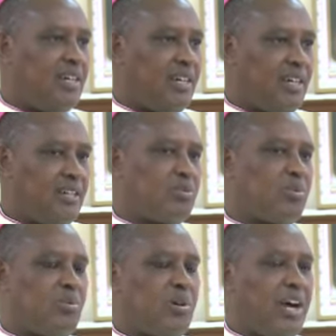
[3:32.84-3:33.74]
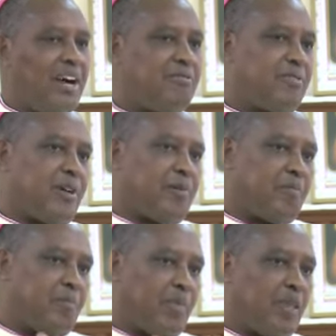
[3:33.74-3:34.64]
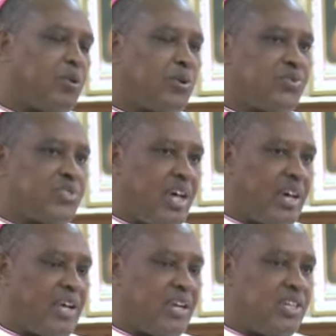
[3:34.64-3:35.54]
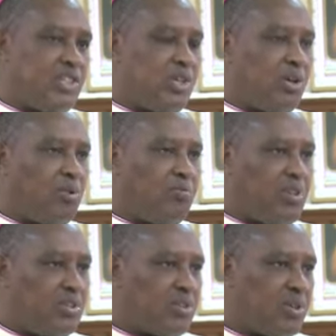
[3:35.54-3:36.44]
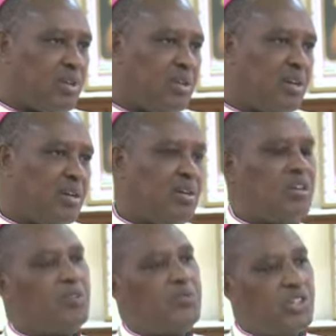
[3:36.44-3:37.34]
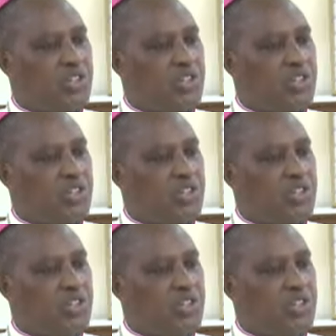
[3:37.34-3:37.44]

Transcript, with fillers: uh, to have a concern and a general vision of the